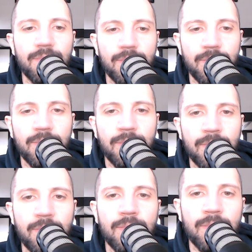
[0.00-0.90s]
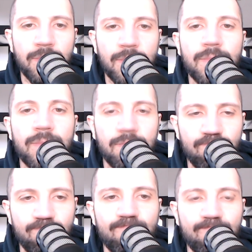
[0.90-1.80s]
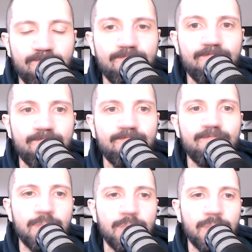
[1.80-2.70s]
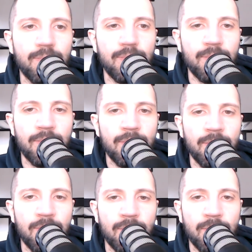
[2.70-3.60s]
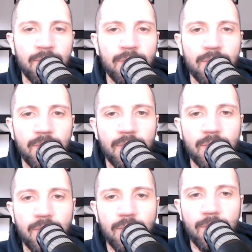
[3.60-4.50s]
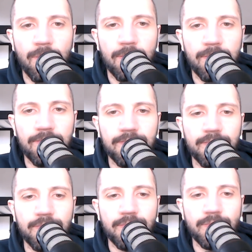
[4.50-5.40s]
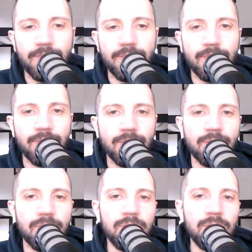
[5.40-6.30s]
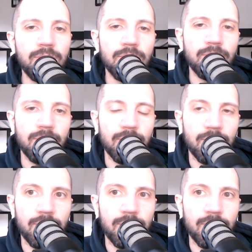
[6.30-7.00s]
(silent)